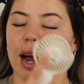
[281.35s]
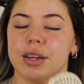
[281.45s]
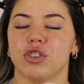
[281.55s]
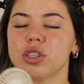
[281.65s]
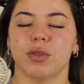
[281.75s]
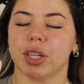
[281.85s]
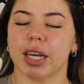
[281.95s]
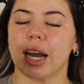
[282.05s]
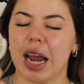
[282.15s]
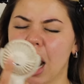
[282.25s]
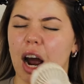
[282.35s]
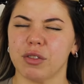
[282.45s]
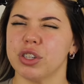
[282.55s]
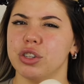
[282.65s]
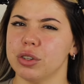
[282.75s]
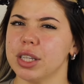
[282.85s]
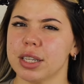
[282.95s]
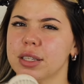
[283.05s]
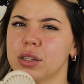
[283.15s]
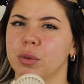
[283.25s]
I just feel like I have to do
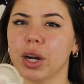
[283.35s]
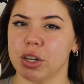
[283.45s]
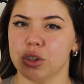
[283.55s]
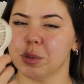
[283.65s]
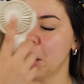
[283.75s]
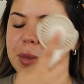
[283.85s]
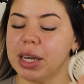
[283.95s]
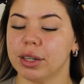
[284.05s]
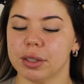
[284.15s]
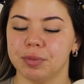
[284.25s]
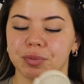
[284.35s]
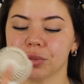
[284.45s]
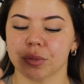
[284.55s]
this when I do my makeup.